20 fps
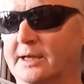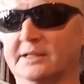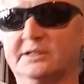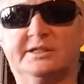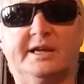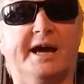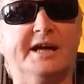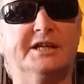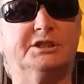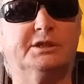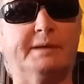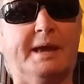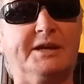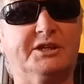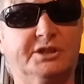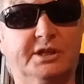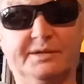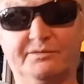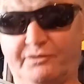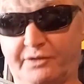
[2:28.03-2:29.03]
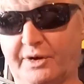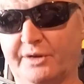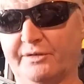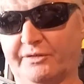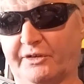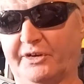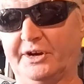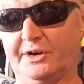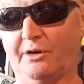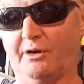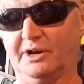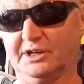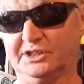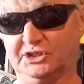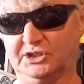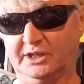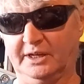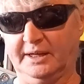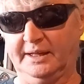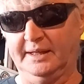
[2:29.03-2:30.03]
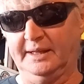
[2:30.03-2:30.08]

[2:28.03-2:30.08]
tastes actually very, very nice.